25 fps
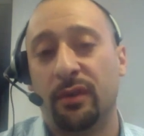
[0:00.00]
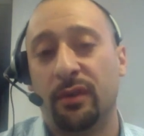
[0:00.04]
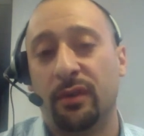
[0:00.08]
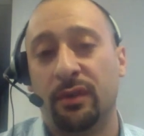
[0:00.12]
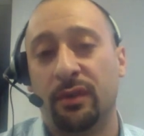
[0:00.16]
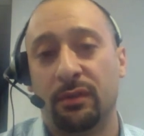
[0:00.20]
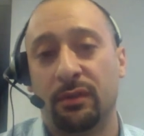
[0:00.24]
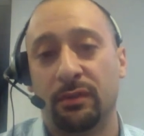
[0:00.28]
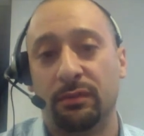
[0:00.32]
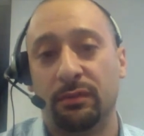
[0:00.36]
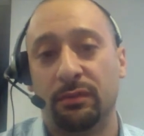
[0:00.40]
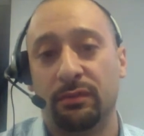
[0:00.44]

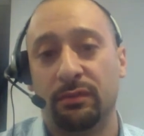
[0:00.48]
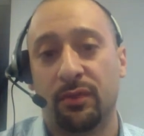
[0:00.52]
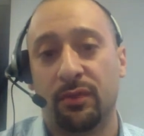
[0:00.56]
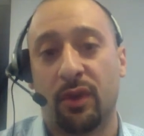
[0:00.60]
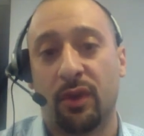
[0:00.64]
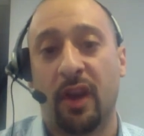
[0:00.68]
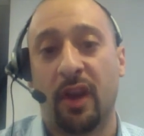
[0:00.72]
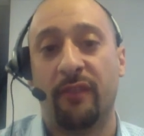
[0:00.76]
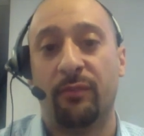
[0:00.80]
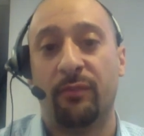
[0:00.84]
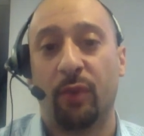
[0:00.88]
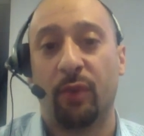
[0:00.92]
to
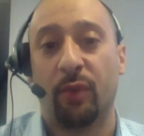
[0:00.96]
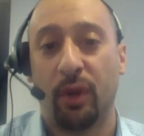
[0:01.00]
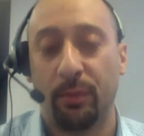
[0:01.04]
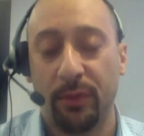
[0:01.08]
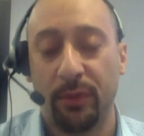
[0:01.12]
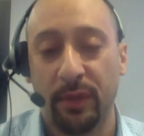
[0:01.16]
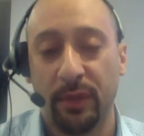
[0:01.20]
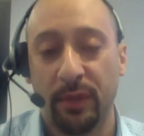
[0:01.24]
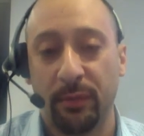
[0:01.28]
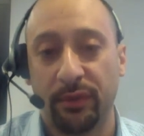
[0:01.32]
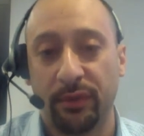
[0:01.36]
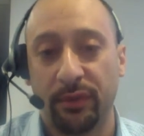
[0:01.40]
drive more
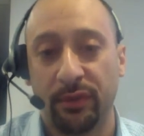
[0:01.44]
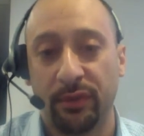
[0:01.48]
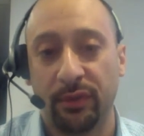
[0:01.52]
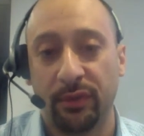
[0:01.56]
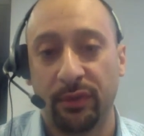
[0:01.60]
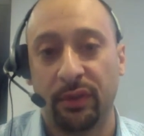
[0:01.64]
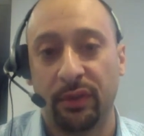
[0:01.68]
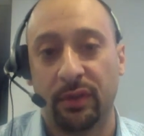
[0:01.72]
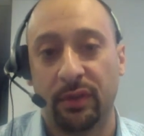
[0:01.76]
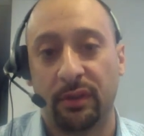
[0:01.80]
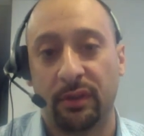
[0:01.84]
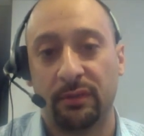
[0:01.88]
people to
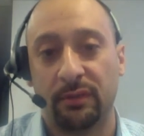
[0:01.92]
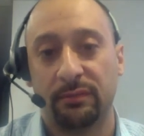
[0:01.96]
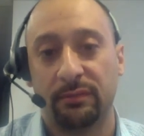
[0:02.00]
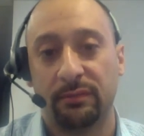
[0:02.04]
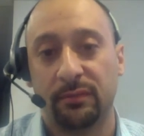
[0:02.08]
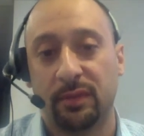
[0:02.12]
your